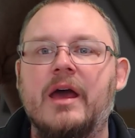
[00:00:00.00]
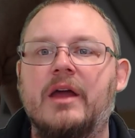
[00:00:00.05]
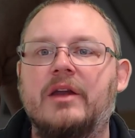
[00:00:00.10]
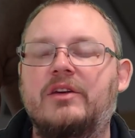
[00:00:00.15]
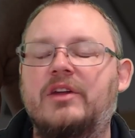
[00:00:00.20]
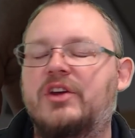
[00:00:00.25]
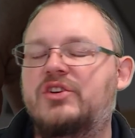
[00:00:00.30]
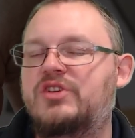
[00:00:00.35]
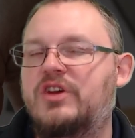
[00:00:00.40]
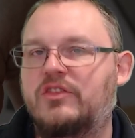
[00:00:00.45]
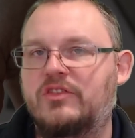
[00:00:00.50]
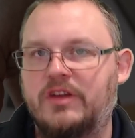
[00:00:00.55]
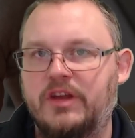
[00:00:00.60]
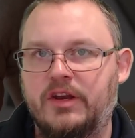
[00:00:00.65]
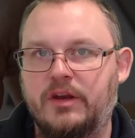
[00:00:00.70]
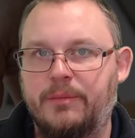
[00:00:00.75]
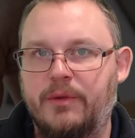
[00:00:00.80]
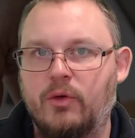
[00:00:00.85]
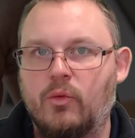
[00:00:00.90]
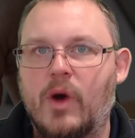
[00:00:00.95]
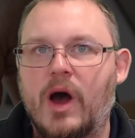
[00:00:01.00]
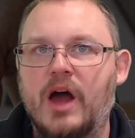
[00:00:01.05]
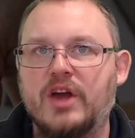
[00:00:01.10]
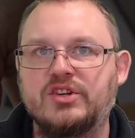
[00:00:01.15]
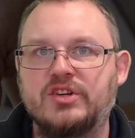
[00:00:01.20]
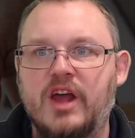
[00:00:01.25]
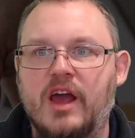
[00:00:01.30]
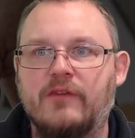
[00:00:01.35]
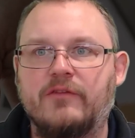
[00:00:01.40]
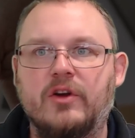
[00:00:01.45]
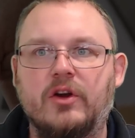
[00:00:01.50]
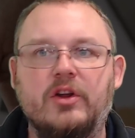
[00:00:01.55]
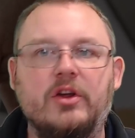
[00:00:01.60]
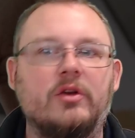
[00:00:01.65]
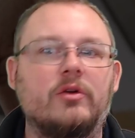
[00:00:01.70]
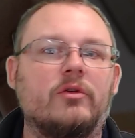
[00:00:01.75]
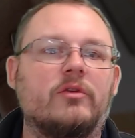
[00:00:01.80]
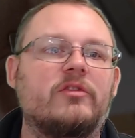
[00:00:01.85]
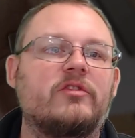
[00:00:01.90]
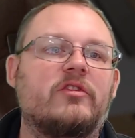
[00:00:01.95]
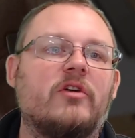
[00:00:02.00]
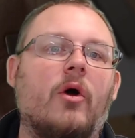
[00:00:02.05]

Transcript: dishes need to be washed after use,